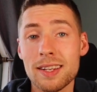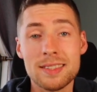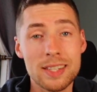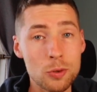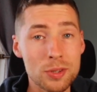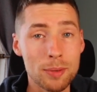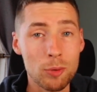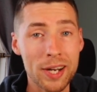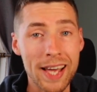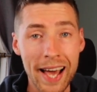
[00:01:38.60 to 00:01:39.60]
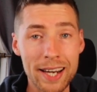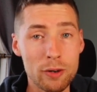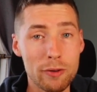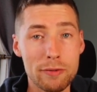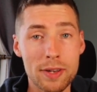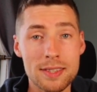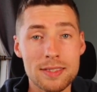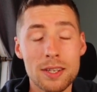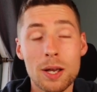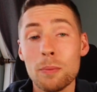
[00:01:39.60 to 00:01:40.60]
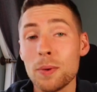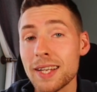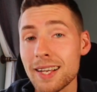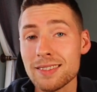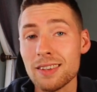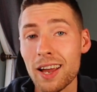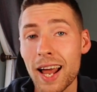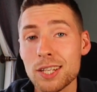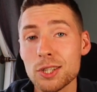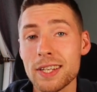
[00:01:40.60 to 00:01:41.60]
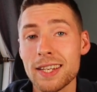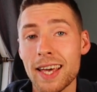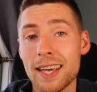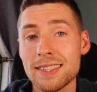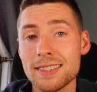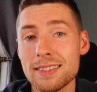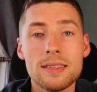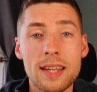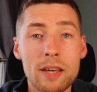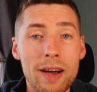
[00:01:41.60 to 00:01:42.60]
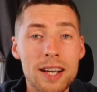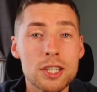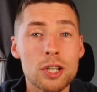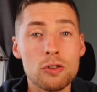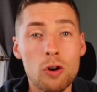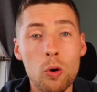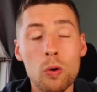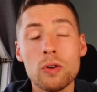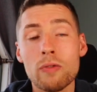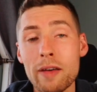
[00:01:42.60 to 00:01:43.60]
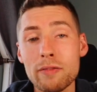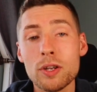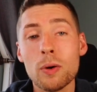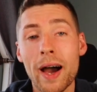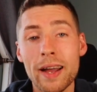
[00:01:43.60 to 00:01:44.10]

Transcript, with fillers: that's losing money hand over fist, but that's not actually the case. They've actually grown revenue